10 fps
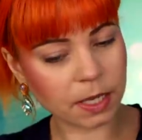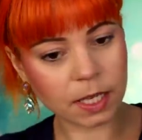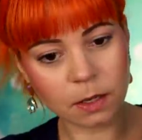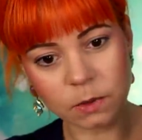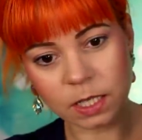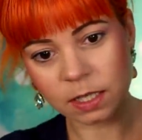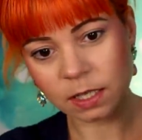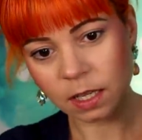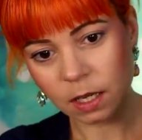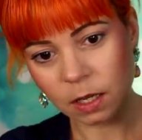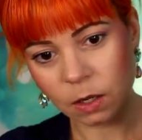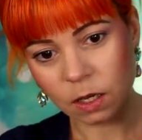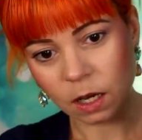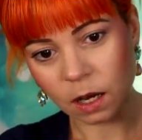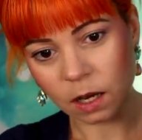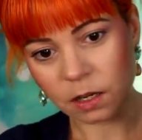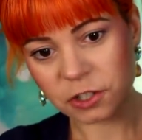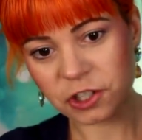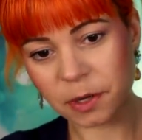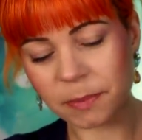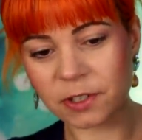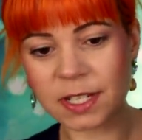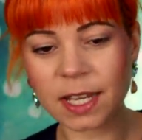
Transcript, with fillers: picky with uh, shimmers.